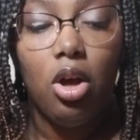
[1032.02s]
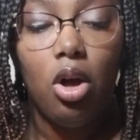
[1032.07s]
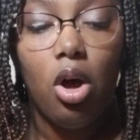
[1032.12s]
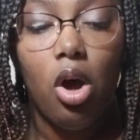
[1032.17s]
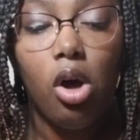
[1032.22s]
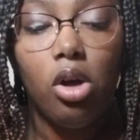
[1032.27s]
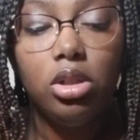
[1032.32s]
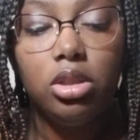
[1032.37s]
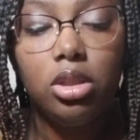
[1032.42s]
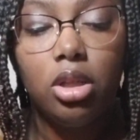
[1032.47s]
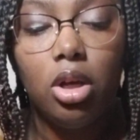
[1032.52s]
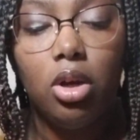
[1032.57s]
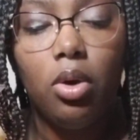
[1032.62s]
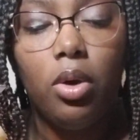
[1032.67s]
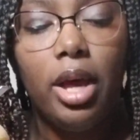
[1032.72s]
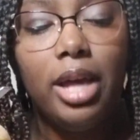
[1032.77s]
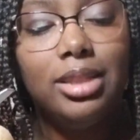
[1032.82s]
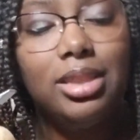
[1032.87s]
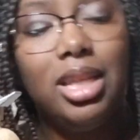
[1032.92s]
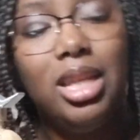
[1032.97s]
Also,
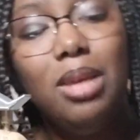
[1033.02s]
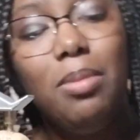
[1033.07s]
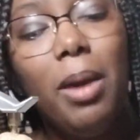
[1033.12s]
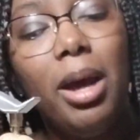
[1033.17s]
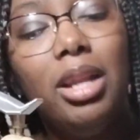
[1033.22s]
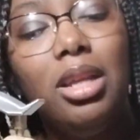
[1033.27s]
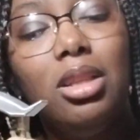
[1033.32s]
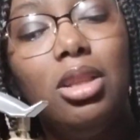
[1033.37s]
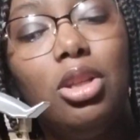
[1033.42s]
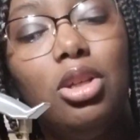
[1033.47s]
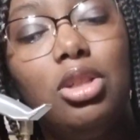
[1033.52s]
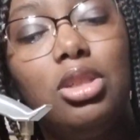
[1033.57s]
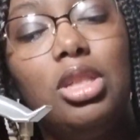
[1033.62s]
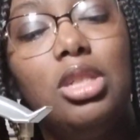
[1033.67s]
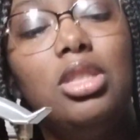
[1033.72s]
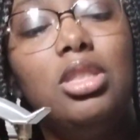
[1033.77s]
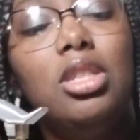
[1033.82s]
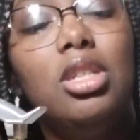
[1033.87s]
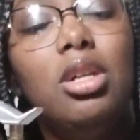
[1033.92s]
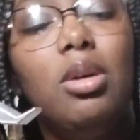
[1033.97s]
has anybody looked
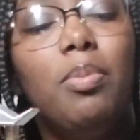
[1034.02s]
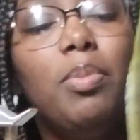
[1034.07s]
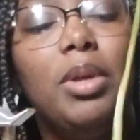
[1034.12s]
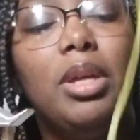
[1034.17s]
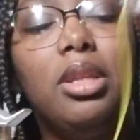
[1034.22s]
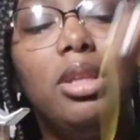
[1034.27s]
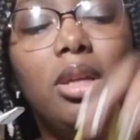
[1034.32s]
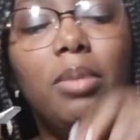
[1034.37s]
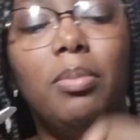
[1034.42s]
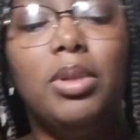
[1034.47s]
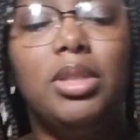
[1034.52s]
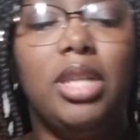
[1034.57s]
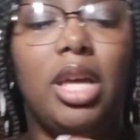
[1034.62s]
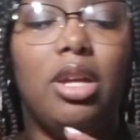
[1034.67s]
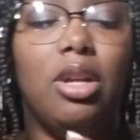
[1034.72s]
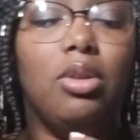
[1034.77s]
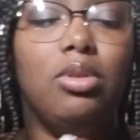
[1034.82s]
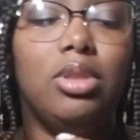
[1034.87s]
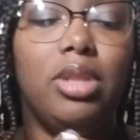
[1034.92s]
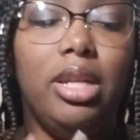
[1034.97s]
into peeling
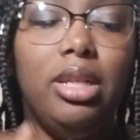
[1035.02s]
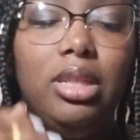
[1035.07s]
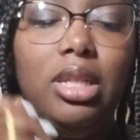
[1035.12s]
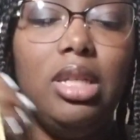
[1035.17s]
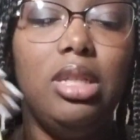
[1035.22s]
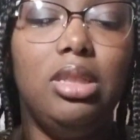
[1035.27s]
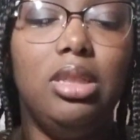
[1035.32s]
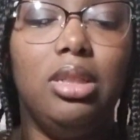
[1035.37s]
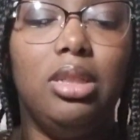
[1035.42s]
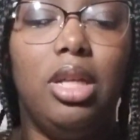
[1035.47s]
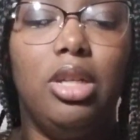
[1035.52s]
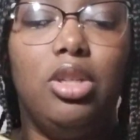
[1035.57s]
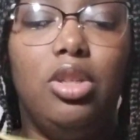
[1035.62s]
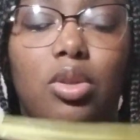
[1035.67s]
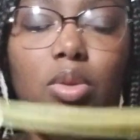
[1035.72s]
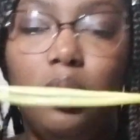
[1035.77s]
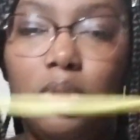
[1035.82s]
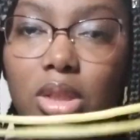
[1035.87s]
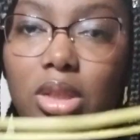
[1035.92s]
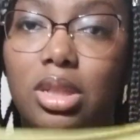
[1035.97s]
potatoes like this and like
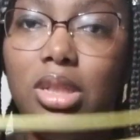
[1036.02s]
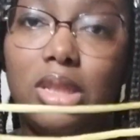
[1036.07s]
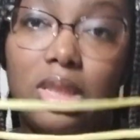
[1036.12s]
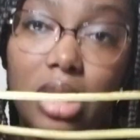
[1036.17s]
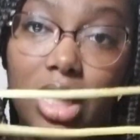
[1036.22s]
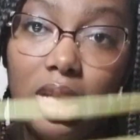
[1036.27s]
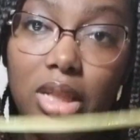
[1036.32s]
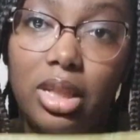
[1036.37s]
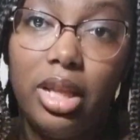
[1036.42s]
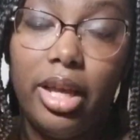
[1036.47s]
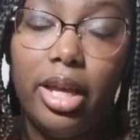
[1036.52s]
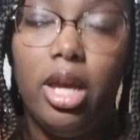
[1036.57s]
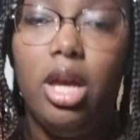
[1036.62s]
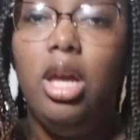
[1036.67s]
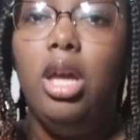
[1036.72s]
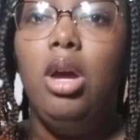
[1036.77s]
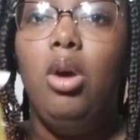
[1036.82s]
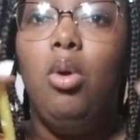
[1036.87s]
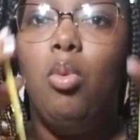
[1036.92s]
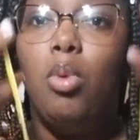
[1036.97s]
using the skin? Like,
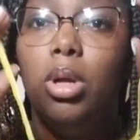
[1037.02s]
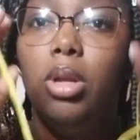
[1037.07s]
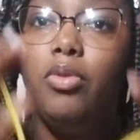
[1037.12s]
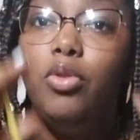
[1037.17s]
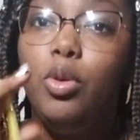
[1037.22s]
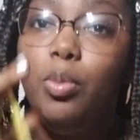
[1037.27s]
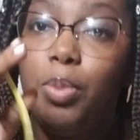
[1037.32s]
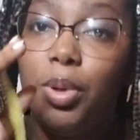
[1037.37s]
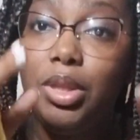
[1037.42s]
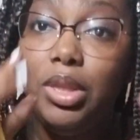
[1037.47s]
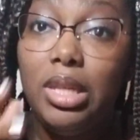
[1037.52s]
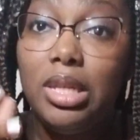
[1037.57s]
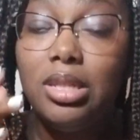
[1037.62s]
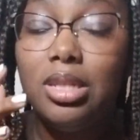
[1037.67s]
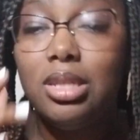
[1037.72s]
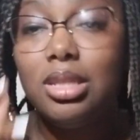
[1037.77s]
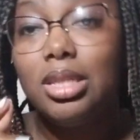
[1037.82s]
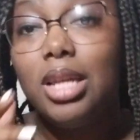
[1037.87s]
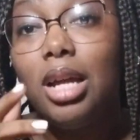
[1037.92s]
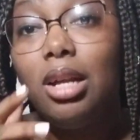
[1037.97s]
what if you put this
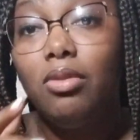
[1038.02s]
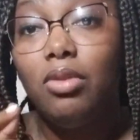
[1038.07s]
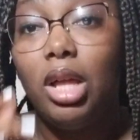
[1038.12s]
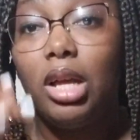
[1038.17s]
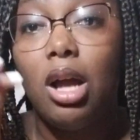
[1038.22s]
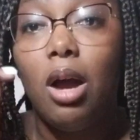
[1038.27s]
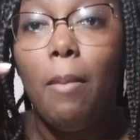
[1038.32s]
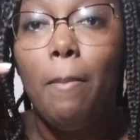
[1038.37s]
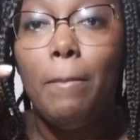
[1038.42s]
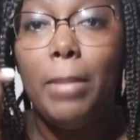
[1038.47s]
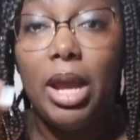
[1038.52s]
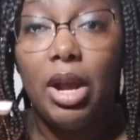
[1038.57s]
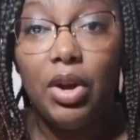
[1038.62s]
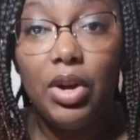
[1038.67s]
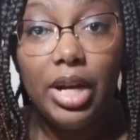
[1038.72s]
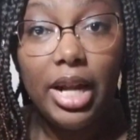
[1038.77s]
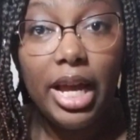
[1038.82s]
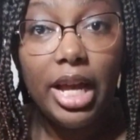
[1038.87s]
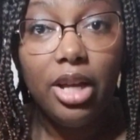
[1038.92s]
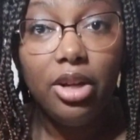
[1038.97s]
inside of like a
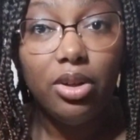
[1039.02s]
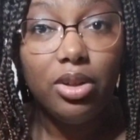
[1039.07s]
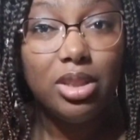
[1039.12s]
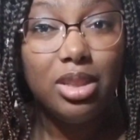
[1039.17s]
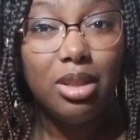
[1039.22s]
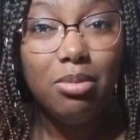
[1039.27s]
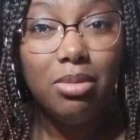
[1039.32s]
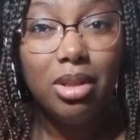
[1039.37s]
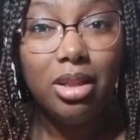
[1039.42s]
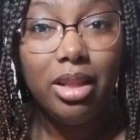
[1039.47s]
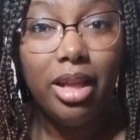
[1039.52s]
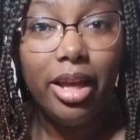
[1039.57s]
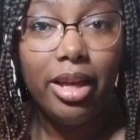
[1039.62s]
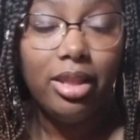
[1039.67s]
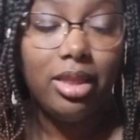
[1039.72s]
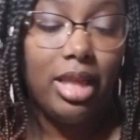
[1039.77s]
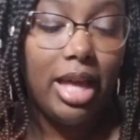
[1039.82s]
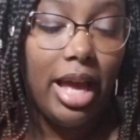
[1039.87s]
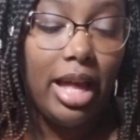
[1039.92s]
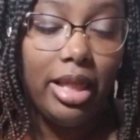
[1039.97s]
marinade or something
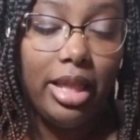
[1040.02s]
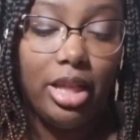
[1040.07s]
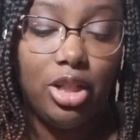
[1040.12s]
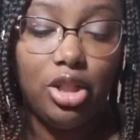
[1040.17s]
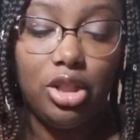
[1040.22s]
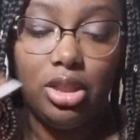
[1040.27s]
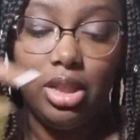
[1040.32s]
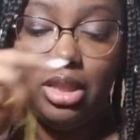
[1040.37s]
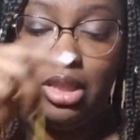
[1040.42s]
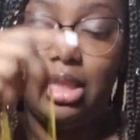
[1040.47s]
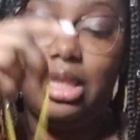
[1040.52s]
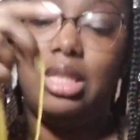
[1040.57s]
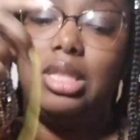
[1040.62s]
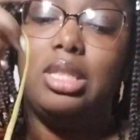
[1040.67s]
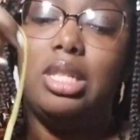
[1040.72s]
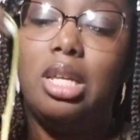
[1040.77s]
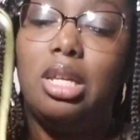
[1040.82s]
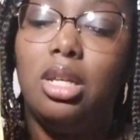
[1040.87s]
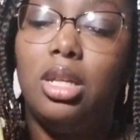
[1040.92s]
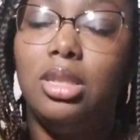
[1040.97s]
like that? Like, just let the
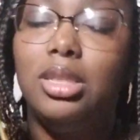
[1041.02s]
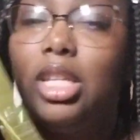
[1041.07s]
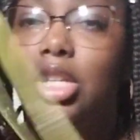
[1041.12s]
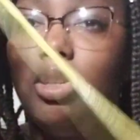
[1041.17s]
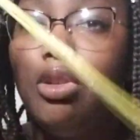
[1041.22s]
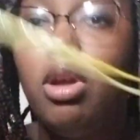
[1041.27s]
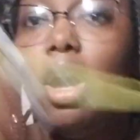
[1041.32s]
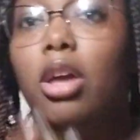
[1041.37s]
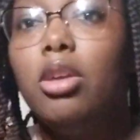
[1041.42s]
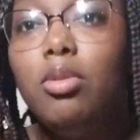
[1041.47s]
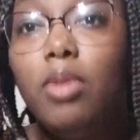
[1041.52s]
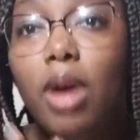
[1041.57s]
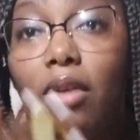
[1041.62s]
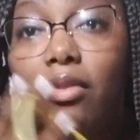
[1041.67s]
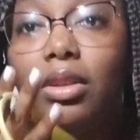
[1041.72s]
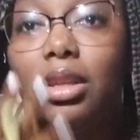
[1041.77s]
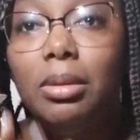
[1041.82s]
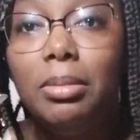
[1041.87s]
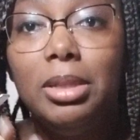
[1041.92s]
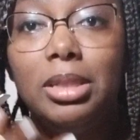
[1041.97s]
skin, because like, you know how you
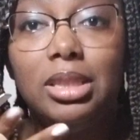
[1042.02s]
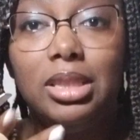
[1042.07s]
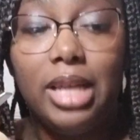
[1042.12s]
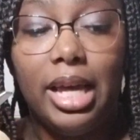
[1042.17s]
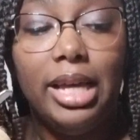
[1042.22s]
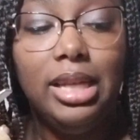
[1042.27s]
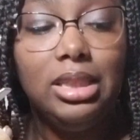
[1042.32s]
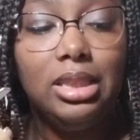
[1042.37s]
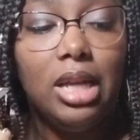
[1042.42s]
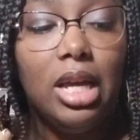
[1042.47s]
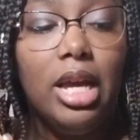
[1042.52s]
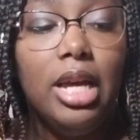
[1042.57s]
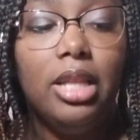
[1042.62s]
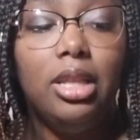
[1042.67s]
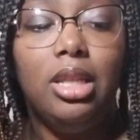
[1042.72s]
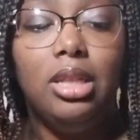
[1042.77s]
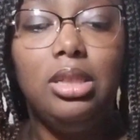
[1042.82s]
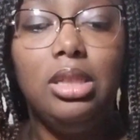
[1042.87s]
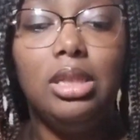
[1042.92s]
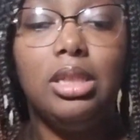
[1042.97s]
have lemon zest?
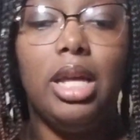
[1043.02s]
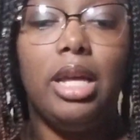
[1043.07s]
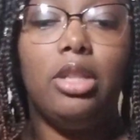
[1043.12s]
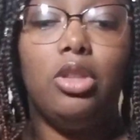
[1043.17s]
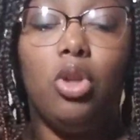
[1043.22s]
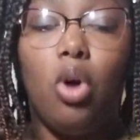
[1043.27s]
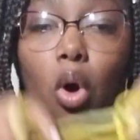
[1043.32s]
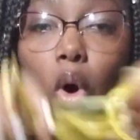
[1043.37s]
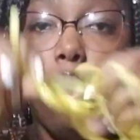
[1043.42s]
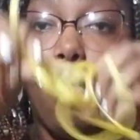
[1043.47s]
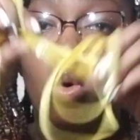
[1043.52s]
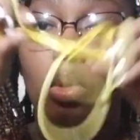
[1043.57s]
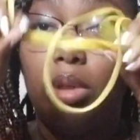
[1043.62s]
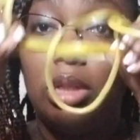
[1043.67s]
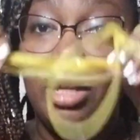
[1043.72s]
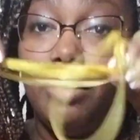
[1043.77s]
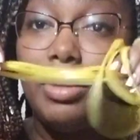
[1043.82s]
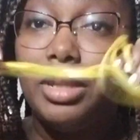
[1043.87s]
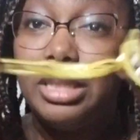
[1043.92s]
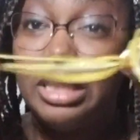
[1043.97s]
This is like the whole
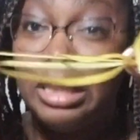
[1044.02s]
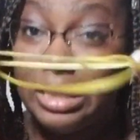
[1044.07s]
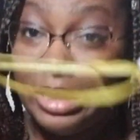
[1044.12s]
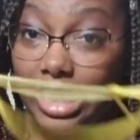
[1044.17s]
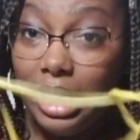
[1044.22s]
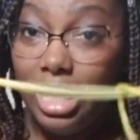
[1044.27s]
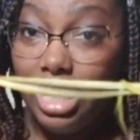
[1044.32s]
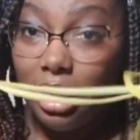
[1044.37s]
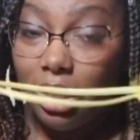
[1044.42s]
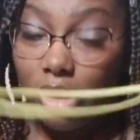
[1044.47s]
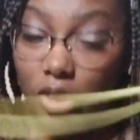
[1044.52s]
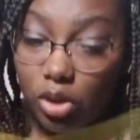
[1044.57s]
lemon skin.